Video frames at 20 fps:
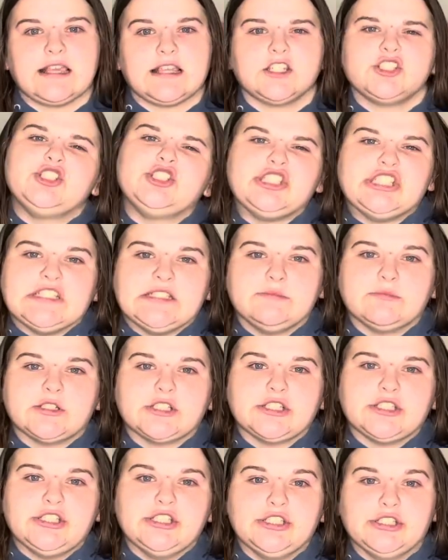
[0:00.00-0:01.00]
shame
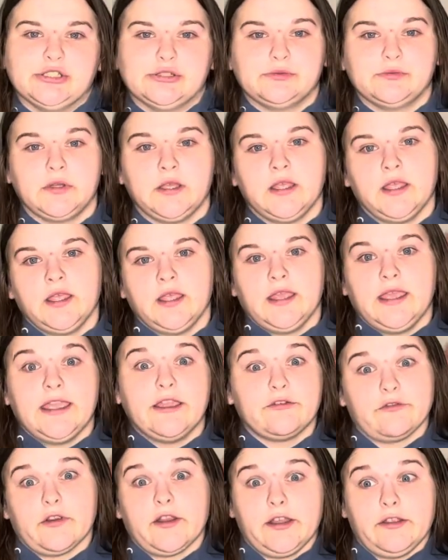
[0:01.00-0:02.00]
on you, in
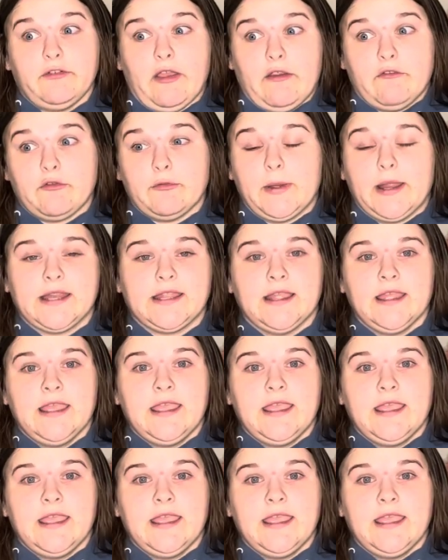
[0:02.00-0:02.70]
front of everybody.